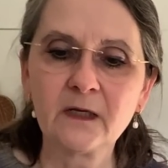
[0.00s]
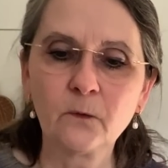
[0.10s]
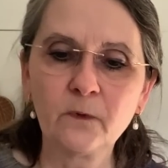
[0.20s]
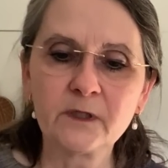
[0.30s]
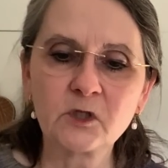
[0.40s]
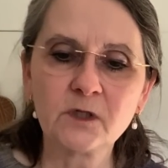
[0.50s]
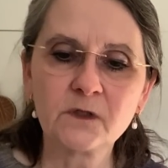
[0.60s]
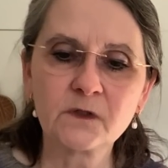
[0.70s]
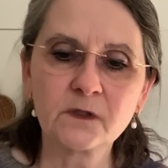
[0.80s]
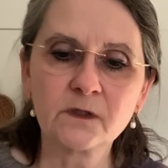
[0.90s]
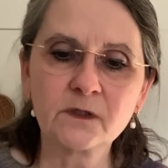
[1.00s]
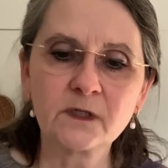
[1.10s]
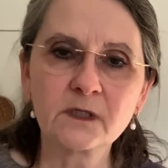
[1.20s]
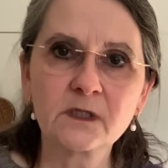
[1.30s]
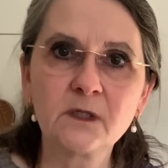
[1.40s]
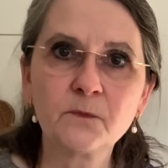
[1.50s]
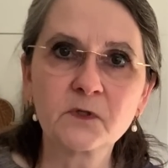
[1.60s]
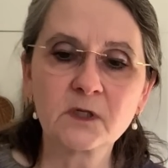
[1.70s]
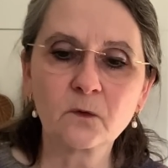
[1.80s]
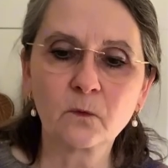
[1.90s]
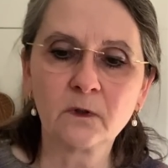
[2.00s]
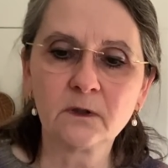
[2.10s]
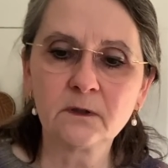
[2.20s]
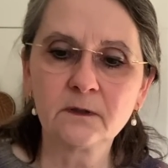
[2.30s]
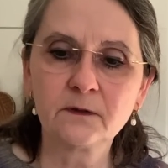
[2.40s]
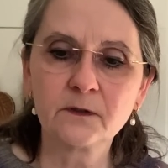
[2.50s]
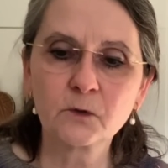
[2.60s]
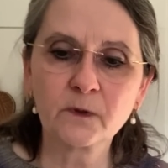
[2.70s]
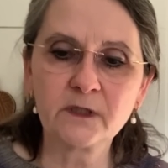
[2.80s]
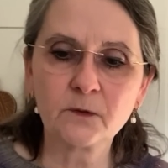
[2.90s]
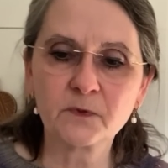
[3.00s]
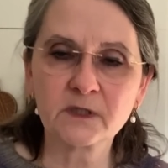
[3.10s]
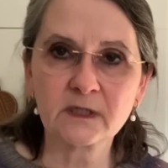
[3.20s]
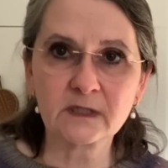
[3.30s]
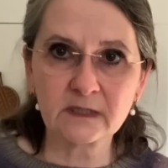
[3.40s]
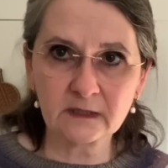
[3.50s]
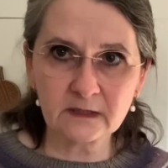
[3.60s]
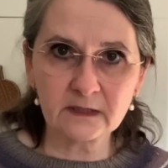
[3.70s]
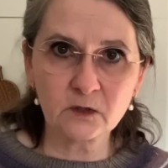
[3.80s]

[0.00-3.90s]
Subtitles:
which is 60% wool, 20% silk and